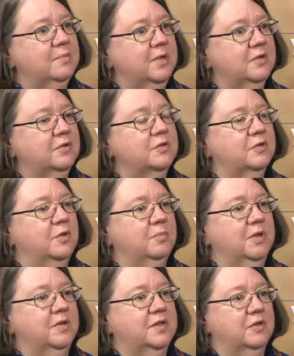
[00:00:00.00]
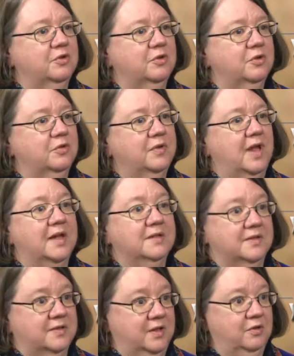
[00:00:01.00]
meals are the meals that are served at
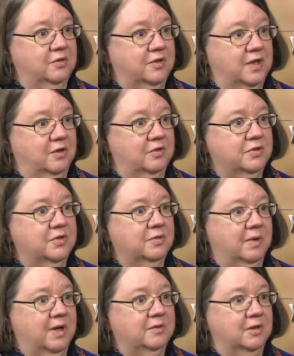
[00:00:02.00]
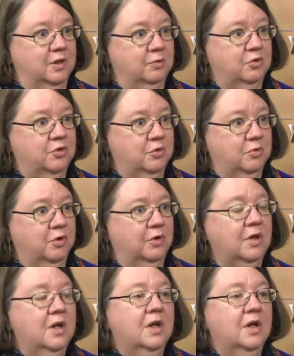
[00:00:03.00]
the senior centers throughout the Lower Shore.